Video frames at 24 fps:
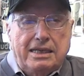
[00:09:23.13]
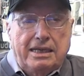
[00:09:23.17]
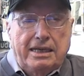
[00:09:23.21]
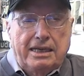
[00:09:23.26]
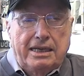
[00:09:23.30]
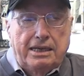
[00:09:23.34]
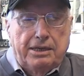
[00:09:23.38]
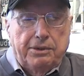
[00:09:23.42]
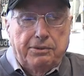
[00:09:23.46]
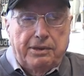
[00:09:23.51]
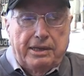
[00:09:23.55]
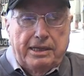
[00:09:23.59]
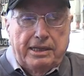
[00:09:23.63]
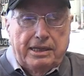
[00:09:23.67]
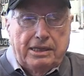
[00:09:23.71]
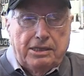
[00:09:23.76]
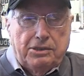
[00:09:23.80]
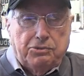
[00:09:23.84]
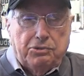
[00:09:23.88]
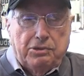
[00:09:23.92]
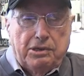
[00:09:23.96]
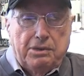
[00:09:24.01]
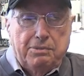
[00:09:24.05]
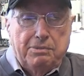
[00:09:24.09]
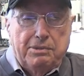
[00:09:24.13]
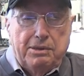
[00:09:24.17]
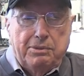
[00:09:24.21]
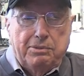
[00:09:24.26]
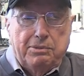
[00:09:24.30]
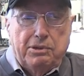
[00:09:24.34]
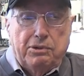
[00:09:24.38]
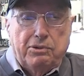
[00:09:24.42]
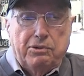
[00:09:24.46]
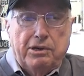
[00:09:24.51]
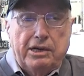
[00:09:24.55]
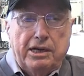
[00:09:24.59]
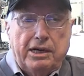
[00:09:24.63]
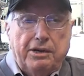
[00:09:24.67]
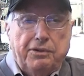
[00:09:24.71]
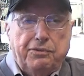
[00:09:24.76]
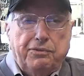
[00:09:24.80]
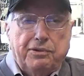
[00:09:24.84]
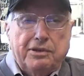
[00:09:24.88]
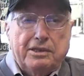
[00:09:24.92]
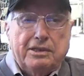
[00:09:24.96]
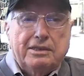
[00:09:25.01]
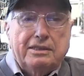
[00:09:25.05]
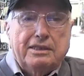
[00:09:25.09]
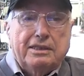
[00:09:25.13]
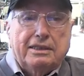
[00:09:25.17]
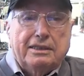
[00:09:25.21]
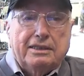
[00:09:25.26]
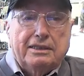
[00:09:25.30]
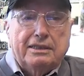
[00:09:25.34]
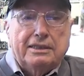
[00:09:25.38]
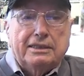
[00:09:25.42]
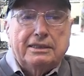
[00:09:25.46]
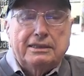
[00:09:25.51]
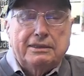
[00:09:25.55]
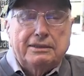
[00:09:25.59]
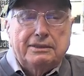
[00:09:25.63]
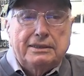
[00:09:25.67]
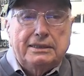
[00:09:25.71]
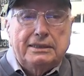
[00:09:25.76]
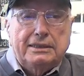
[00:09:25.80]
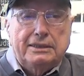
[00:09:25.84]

Anyway, that's where I met my wife, and uh,